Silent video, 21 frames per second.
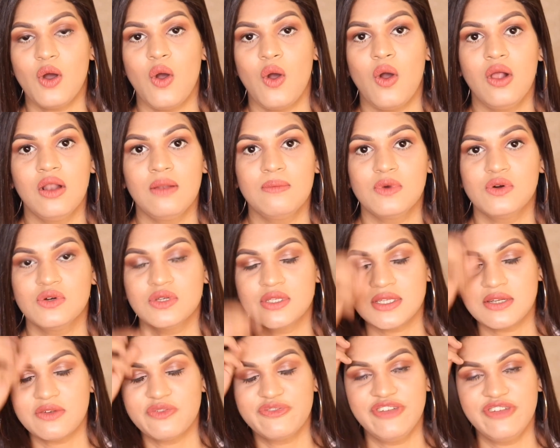
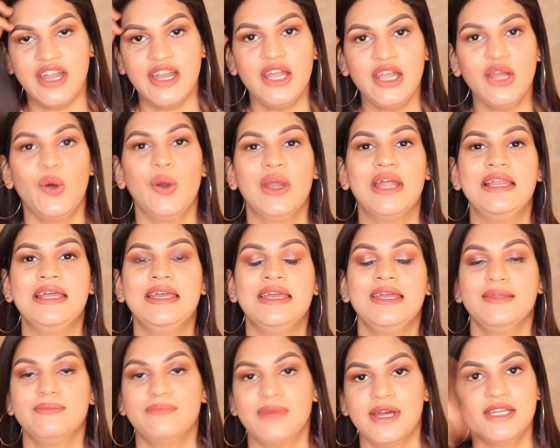almost very oily
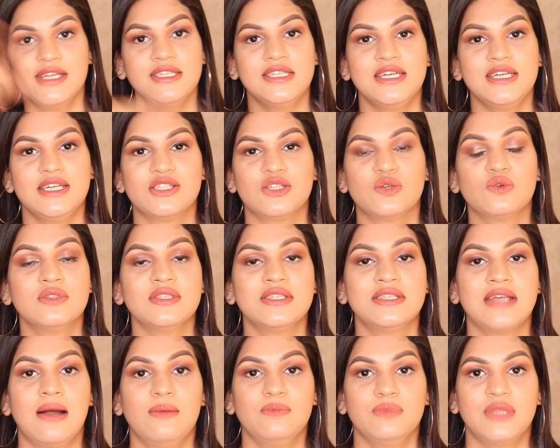in my T-zone
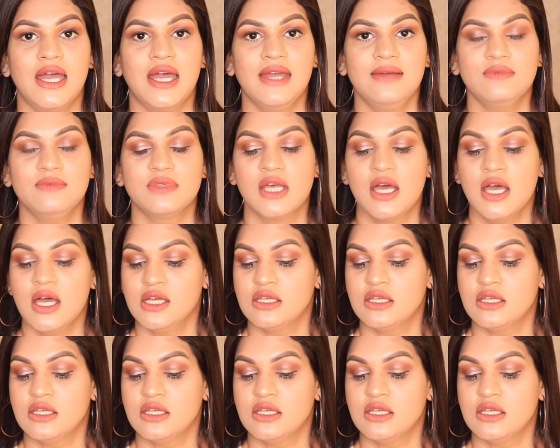sometimes.